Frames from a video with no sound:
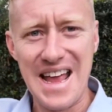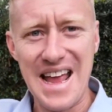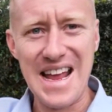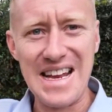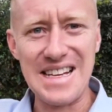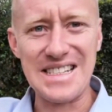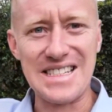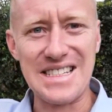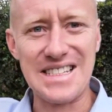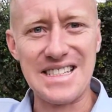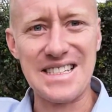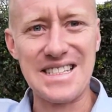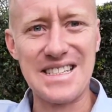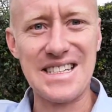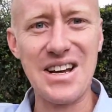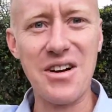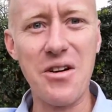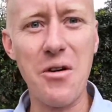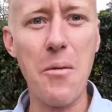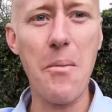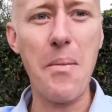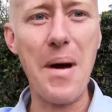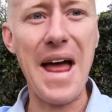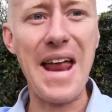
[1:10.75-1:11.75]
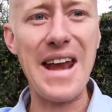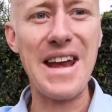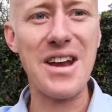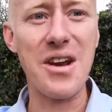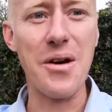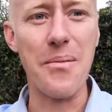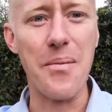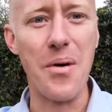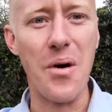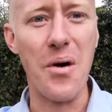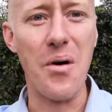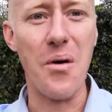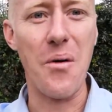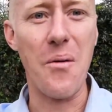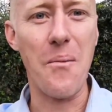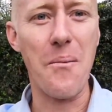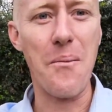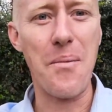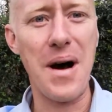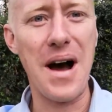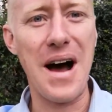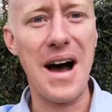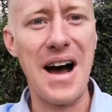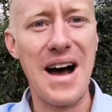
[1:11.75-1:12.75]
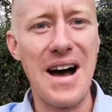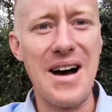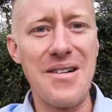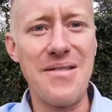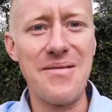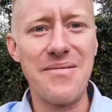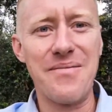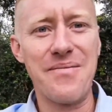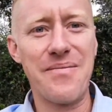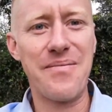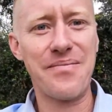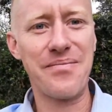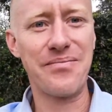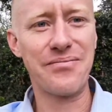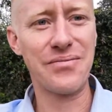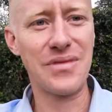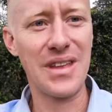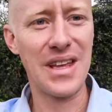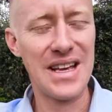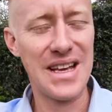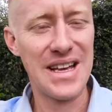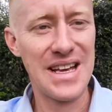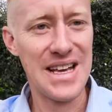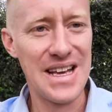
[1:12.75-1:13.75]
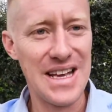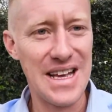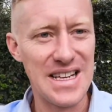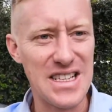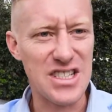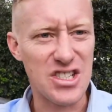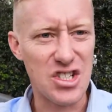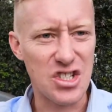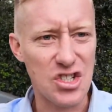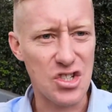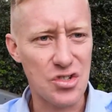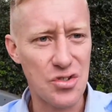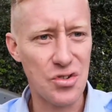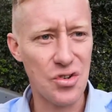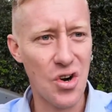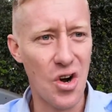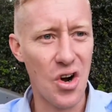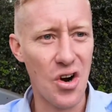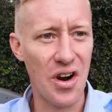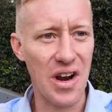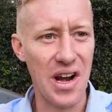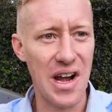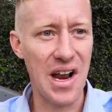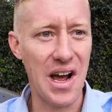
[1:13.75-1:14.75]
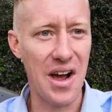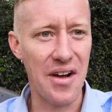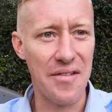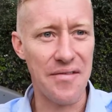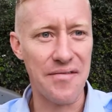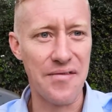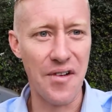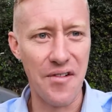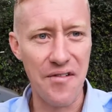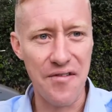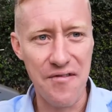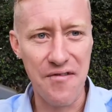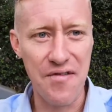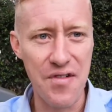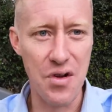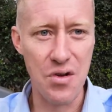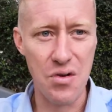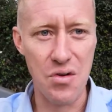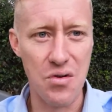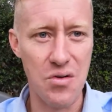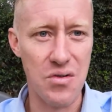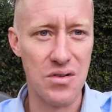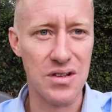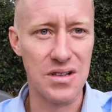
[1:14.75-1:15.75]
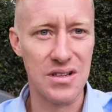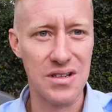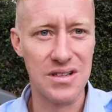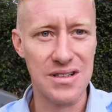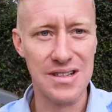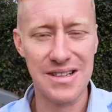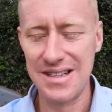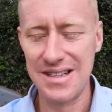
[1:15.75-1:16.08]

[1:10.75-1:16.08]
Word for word: It's still bendable, but it's strong enough for food.